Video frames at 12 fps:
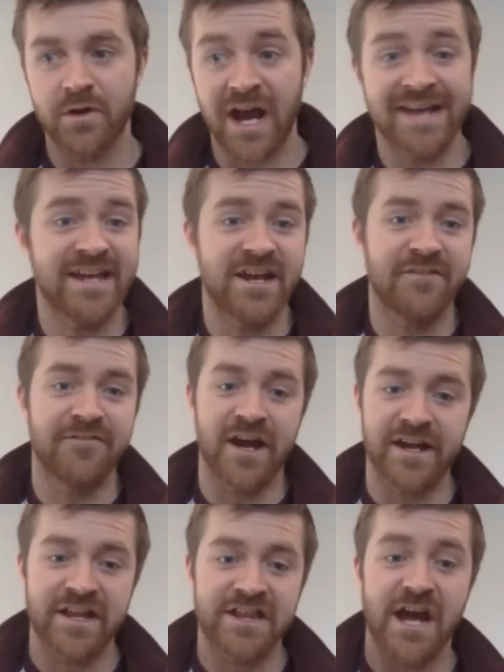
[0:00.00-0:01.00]

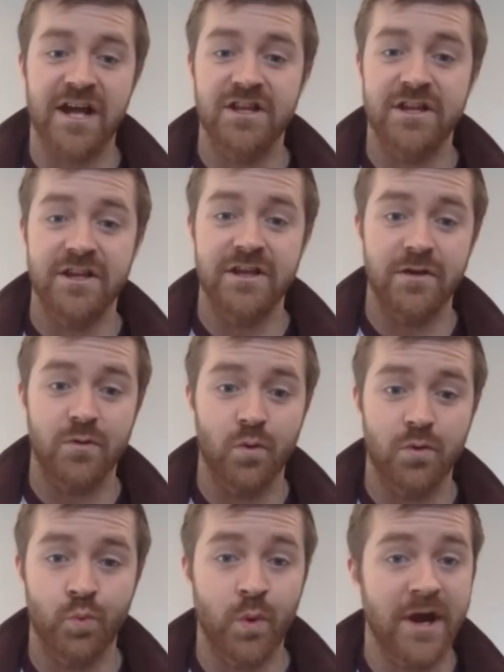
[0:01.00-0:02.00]
identifying exactly
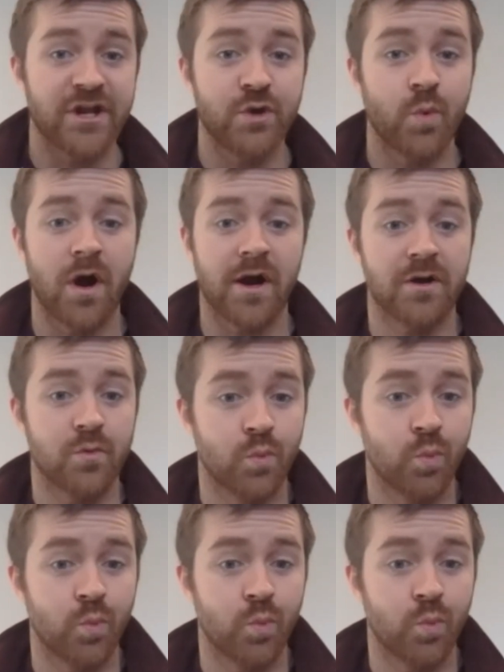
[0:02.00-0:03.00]
where you are,
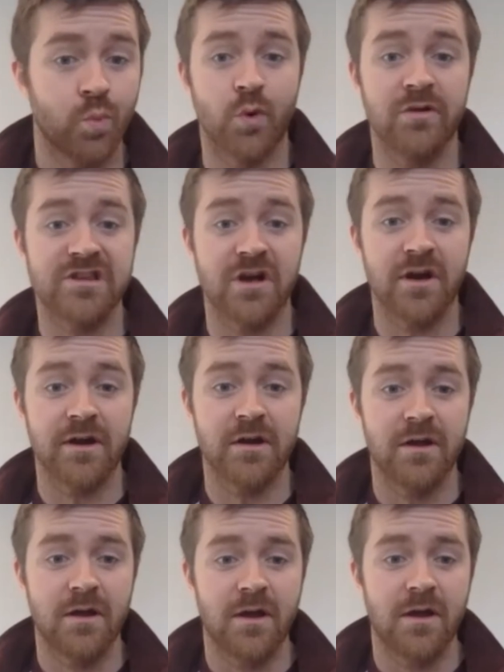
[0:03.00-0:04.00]
what your goals are,